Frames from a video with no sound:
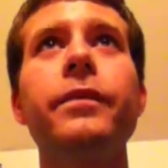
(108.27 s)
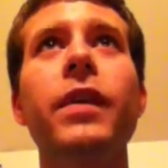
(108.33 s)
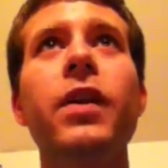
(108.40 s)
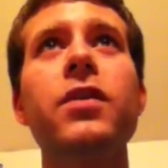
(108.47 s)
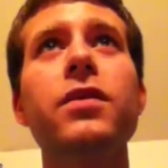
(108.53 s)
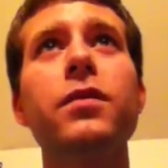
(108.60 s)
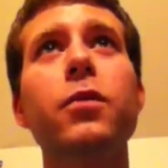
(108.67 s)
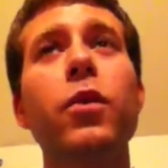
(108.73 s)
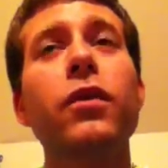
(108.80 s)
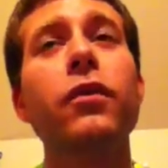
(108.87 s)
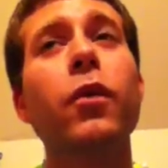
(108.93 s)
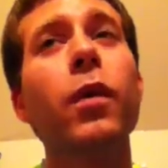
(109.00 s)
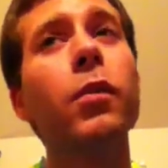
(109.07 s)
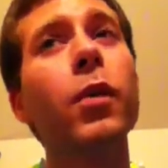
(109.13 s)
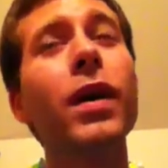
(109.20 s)
there's a more
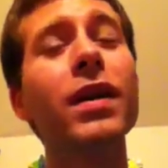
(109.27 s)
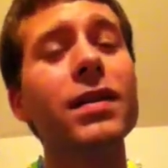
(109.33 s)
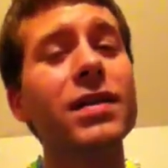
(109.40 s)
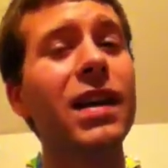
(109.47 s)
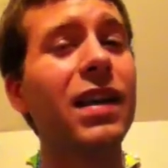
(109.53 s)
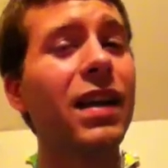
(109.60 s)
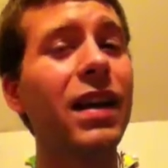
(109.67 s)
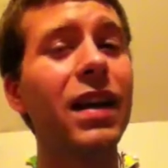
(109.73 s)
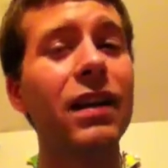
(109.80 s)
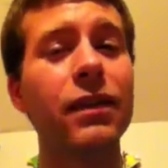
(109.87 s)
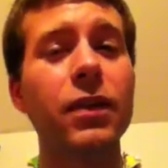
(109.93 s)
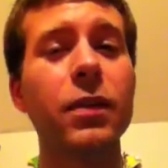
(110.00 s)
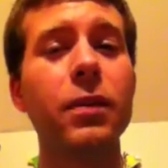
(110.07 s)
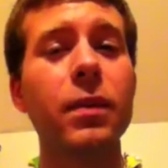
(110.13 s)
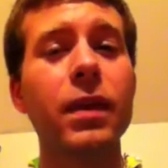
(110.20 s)
formal way to say that
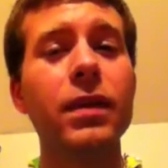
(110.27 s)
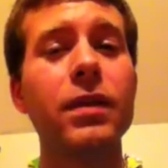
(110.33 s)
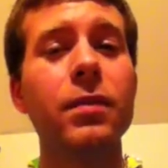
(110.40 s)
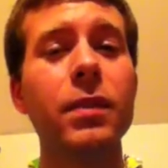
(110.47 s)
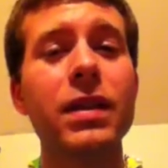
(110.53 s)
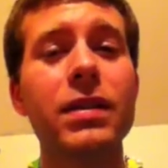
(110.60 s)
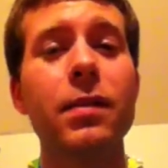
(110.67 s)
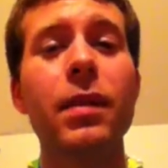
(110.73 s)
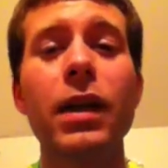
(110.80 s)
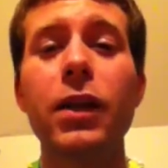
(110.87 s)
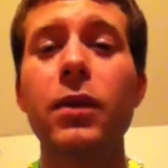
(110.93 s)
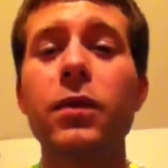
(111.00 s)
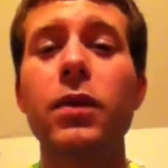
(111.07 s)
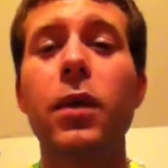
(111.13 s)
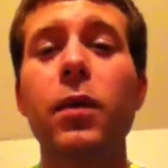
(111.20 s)
if you meet somebody
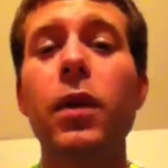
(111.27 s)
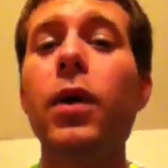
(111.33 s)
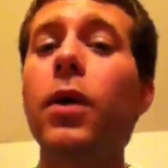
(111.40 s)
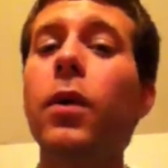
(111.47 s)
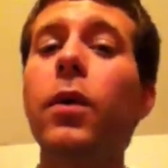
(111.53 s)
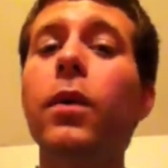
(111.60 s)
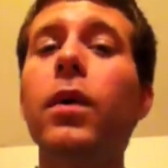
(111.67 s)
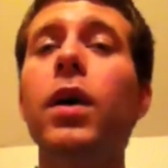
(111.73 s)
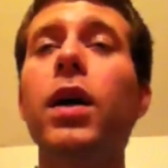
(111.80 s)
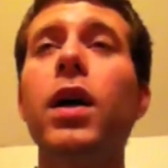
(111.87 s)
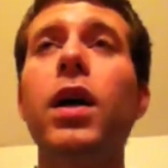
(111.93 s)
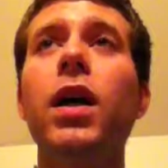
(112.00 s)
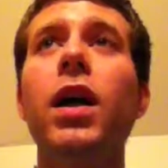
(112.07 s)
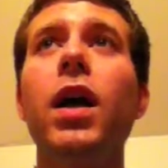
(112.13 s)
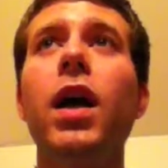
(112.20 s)
you don't know.
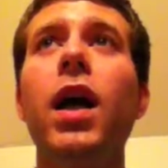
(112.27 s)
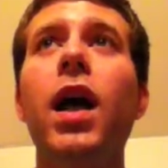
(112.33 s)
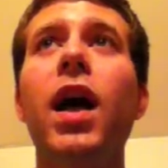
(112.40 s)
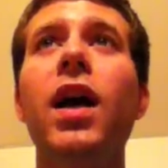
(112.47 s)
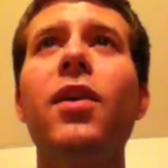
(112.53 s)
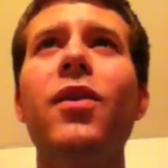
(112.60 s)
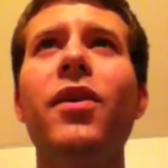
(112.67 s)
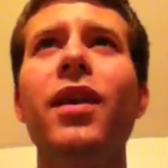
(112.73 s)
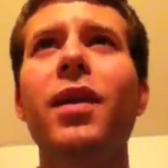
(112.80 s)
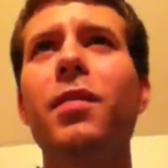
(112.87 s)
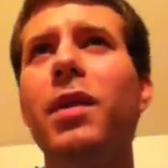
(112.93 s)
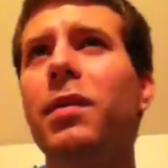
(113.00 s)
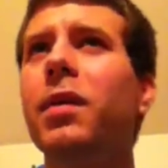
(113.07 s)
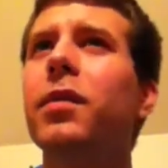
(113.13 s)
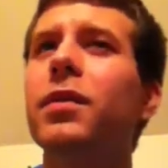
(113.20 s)
I don't think
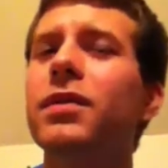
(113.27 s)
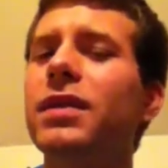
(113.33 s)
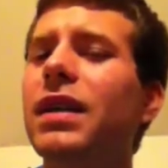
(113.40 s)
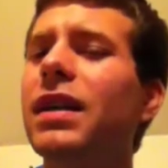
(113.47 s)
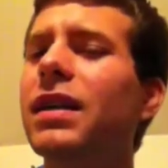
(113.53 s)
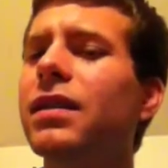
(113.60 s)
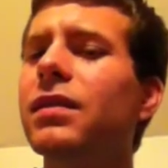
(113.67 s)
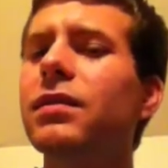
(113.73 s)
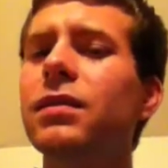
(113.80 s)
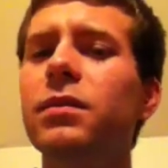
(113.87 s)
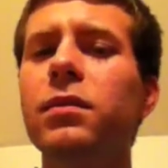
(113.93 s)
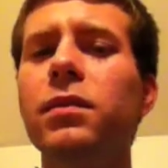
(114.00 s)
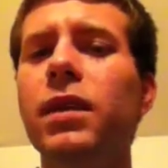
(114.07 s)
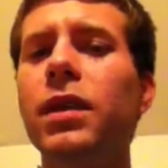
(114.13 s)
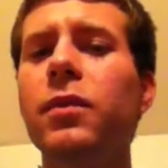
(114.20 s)
many people say it
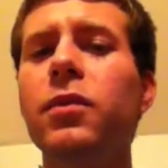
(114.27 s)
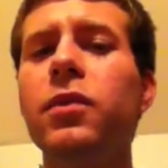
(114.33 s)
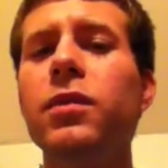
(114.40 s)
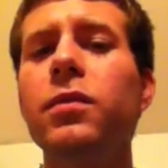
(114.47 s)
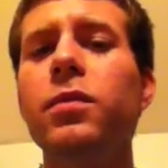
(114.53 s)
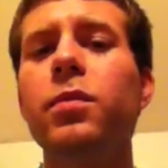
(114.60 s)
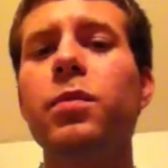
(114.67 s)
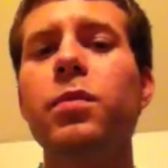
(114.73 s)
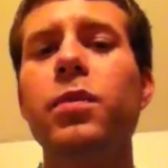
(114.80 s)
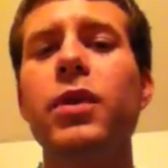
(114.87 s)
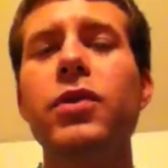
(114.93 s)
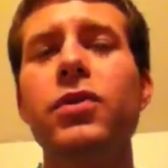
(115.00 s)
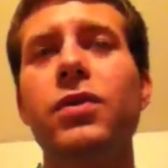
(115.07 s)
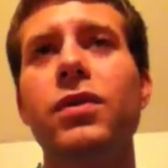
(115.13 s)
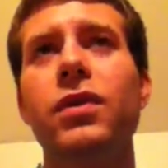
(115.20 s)
anymore,
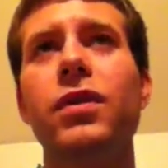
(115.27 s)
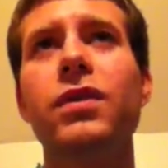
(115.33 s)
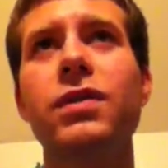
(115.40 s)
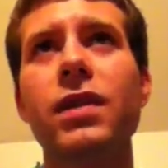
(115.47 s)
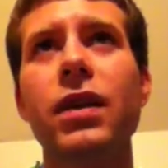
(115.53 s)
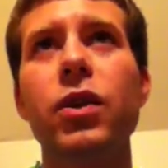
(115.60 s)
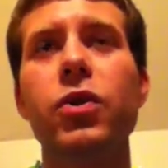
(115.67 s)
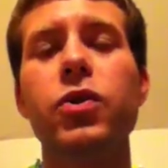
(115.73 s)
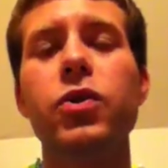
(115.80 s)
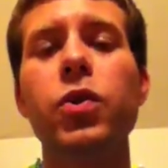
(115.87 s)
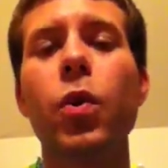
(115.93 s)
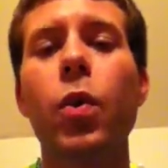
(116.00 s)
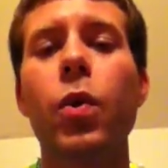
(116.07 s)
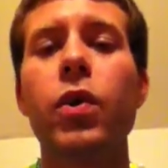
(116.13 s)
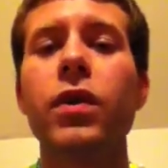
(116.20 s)
but you could say hur
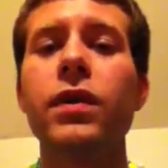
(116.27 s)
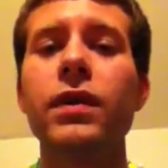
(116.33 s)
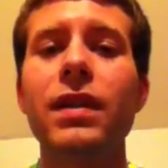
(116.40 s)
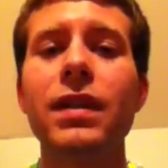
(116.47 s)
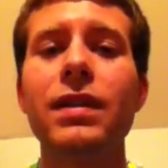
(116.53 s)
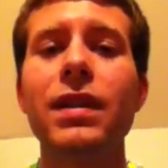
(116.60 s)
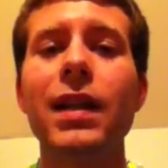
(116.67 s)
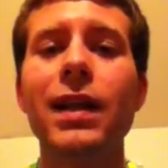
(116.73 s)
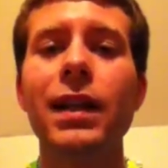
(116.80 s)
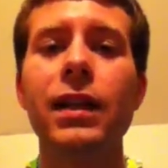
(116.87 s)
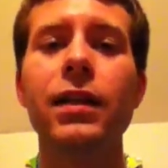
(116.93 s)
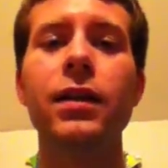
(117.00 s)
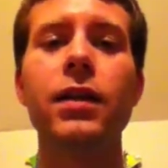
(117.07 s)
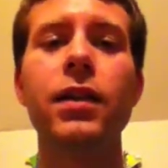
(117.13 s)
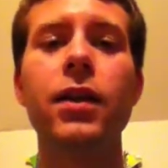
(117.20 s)
står det till?
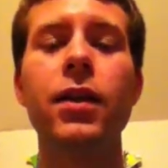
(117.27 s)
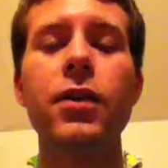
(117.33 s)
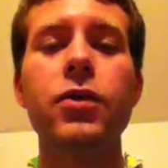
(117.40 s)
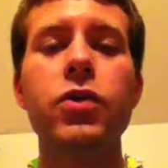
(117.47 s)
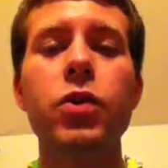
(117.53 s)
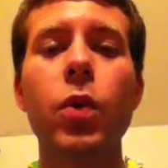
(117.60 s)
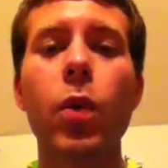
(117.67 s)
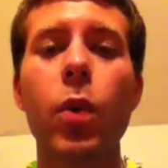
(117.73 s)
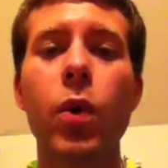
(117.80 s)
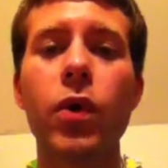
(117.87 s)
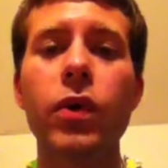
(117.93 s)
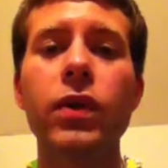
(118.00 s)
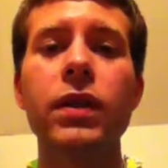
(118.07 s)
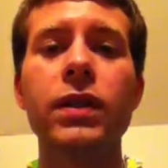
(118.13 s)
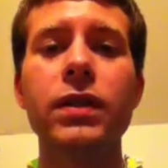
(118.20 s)
Hur
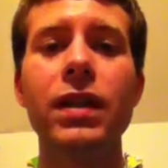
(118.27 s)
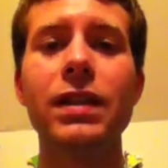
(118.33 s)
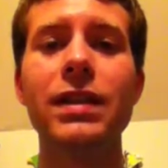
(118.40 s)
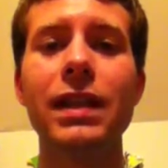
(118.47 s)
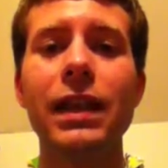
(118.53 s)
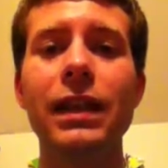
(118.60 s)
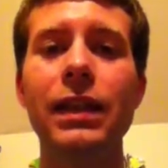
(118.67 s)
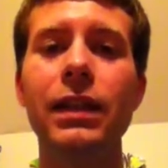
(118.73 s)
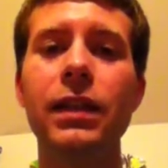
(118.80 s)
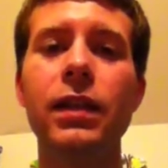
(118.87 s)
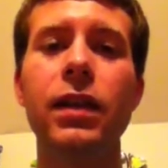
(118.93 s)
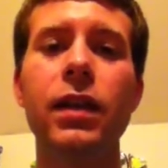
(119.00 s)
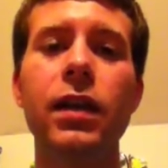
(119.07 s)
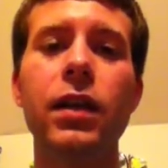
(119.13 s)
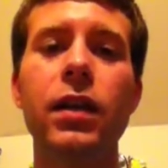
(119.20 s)
står det till?
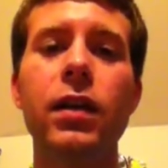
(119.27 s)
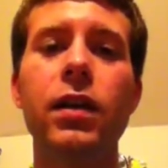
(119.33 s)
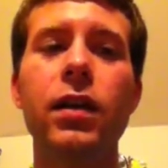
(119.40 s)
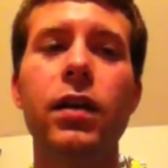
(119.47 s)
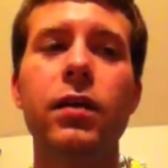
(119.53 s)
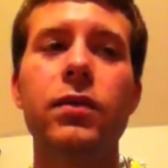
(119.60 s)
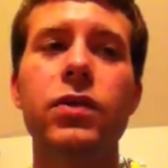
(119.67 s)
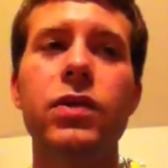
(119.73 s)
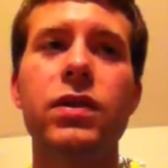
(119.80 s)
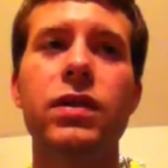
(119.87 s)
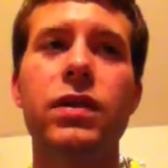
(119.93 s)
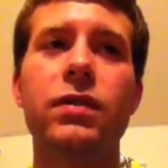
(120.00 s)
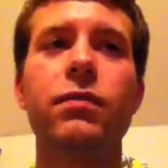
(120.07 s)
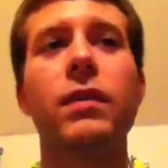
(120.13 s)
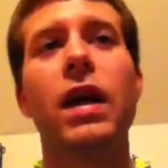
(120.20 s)
It's
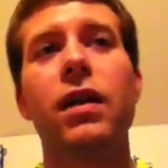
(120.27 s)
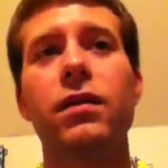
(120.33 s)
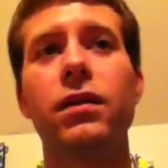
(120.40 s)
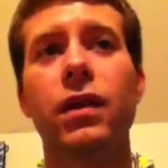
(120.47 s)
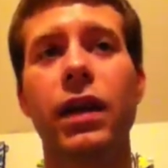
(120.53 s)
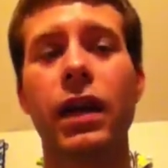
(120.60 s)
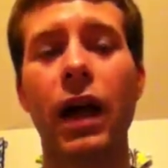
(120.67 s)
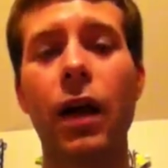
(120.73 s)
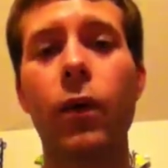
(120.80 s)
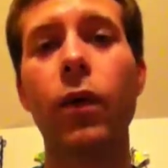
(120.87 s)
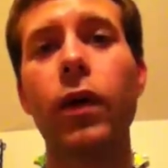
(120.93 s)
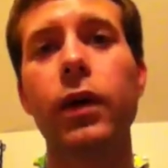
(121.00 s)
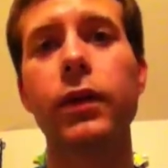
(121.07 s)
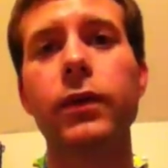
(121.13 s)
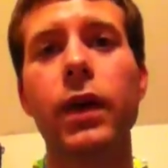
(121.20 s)
just how
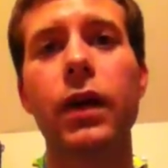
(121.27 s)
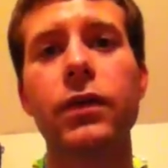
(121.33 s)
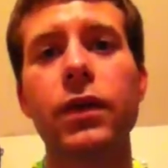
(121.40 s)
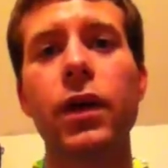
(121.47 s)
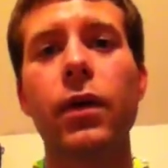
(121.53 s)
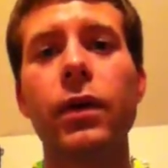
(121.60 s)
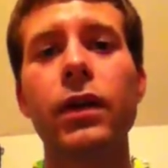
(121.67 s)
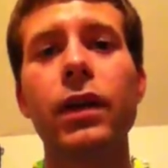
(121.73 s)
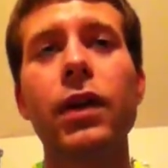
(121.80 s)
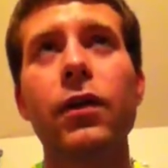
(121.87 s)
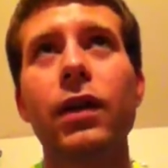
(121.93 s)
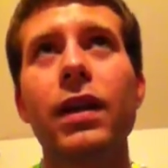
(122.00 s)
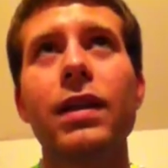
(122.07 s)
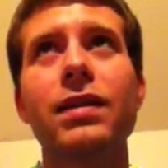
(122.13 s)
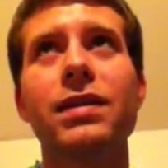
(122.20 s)
are you? How's it going?
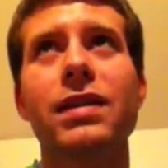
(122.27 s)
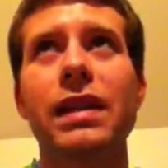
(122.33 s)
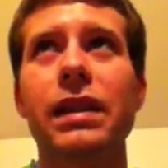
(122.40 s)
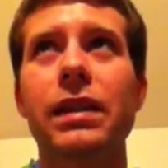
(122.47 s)
Literally, it's